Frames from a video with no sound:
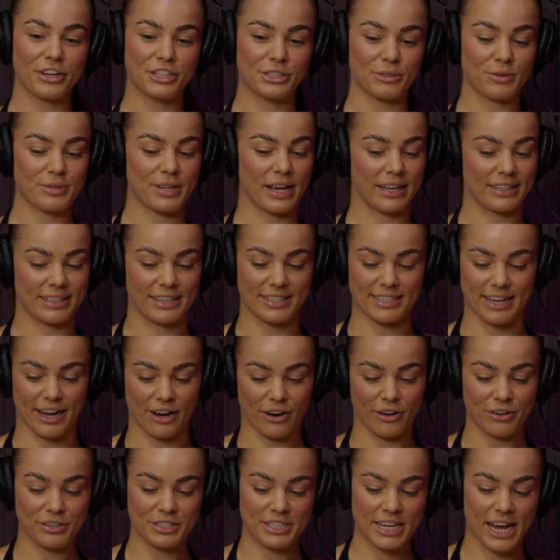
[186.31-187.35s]
she was like, let's get
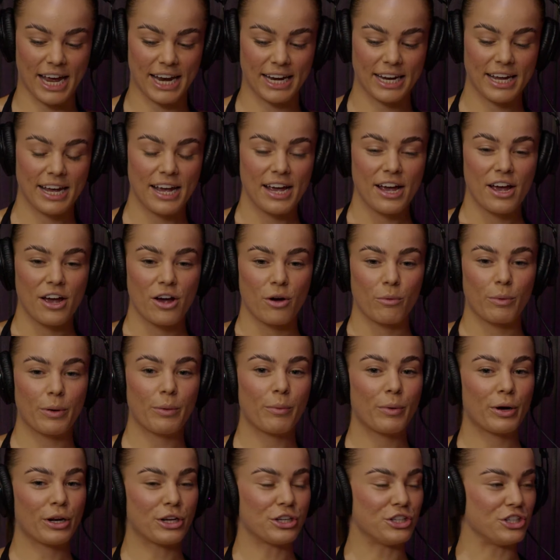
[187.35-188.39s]
content. We
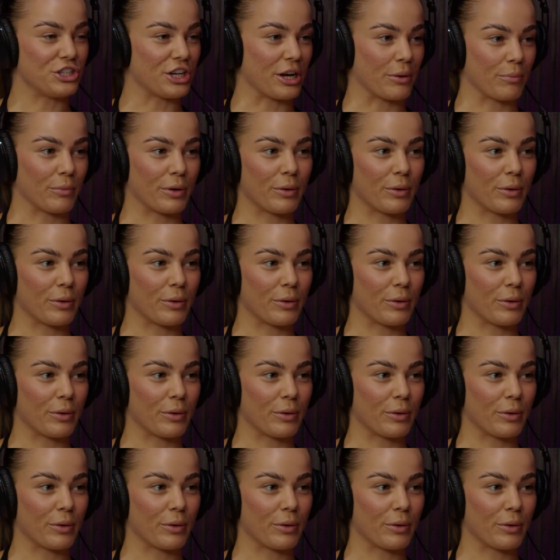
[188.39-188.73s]
want a gym.